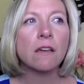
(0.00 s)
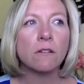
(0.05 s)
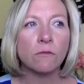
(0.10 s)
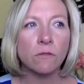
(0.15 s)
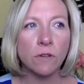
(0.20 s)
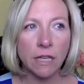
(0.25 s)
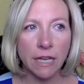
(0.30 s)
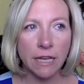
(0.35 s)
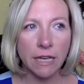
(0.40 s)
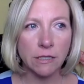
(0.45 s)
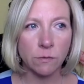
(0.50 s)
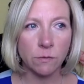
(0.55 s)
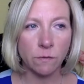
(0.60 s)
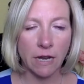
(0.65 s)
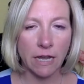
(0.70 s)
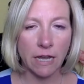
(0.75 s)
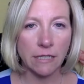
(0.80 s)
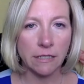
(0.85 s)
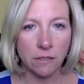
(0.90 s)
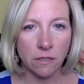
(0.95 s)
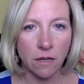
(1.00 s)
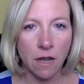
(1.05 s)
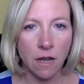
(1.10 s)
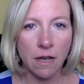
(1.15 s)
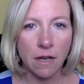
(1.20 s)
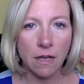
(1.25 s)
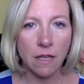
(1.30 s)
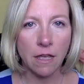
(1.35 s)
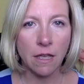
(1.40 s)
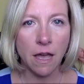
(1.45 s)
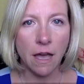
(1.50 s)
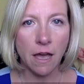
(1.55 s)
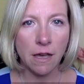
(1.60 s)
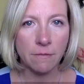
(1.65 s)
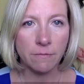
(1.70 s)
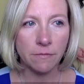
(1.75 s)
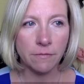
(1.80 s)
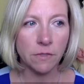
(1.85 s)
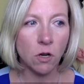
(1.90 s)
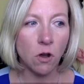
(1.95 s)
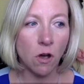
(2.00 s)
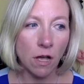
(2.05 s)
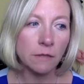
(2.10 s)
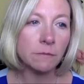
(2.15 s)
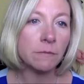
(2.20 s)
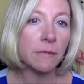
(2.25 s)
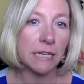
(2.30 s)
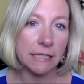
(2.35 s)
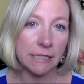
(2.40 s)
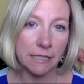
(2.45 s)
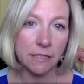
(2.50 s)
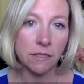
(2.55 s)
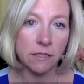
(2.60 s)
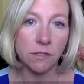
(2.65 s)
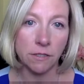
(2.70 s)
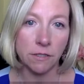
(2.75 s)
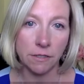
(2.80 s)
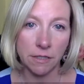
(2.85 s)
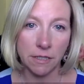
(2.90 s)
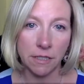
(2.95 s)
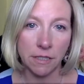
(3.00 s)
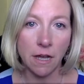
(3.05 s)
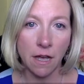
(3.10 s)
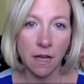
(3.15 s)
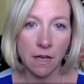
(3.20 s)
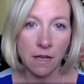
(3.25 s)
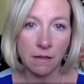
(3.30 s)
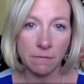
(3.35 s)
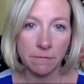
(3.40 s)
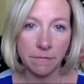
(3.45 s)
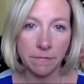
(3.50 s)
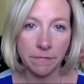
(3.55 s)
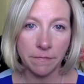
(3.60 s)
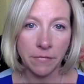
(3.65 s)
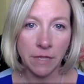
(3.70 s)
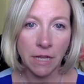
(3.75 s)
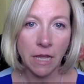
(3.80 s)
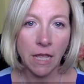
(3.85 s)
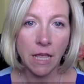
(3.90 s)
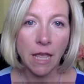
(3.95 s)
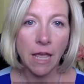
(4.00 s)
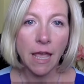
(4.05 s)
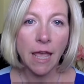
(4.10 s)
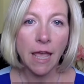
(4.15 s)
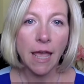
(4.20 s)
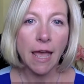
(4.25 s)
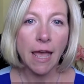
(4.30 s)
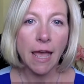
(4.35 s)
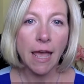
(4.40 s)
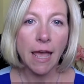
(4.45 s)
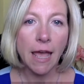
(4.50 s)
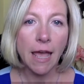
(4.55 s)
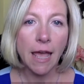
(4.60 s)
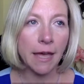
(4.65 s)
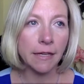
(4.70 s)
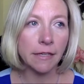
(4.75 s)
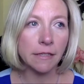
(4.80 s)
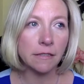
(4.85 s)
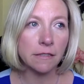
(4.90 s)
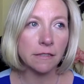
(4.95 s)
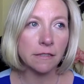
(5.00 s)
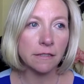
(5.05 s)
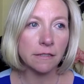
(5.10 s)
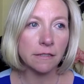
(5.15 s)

Realized what I saw, called my sister to come. And